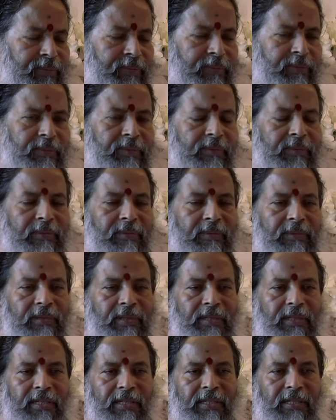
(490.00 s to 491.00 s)

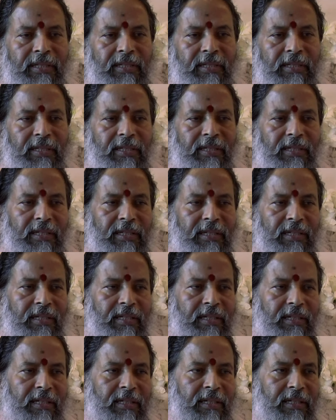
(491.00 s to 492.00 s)

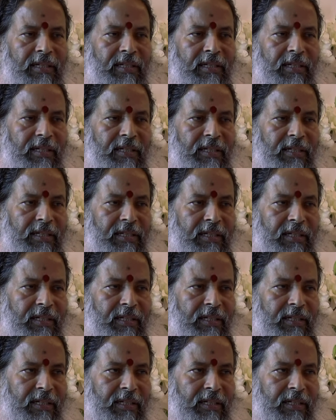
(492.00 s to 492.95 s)
Nothing is said.